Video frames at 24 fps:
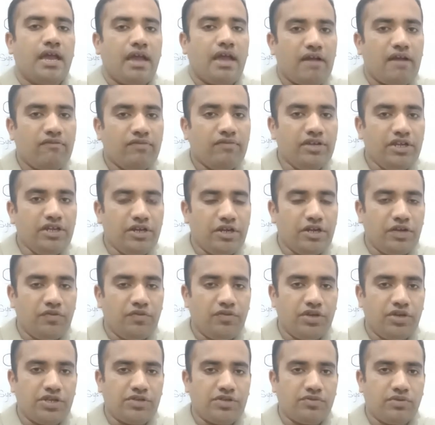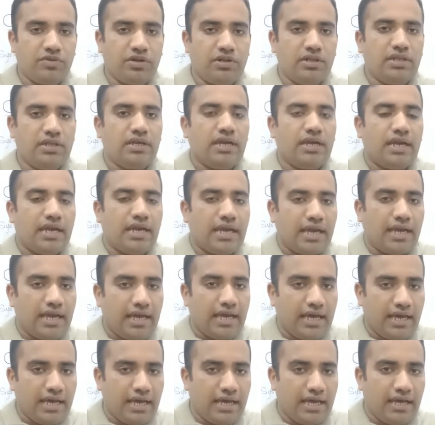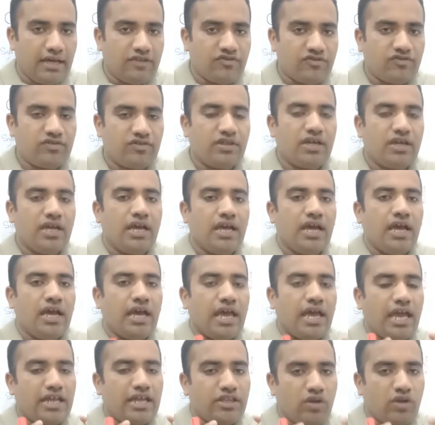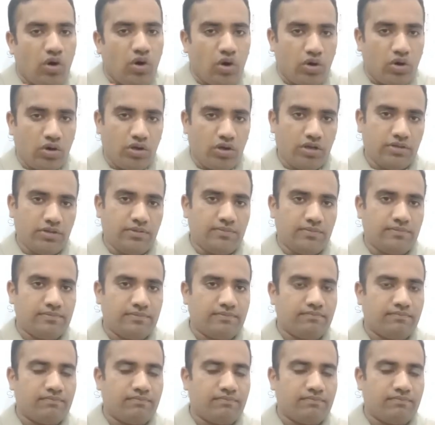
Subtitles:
every individual has an organ.